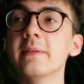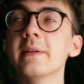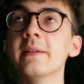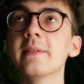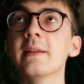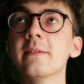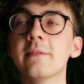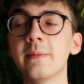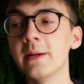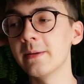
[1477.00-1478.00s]
instead
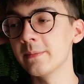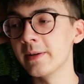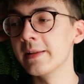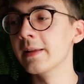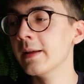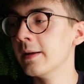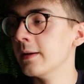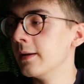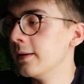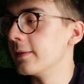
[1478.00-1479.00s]
of my brain.
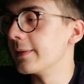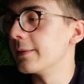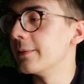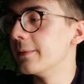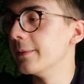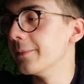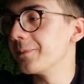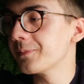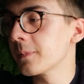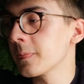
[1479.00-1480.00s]
So
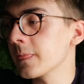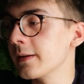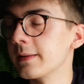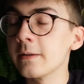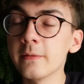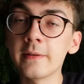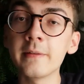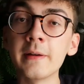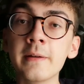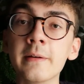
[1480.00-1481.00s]
thanks for
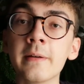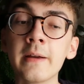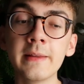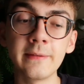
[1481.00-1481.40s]
sticking around.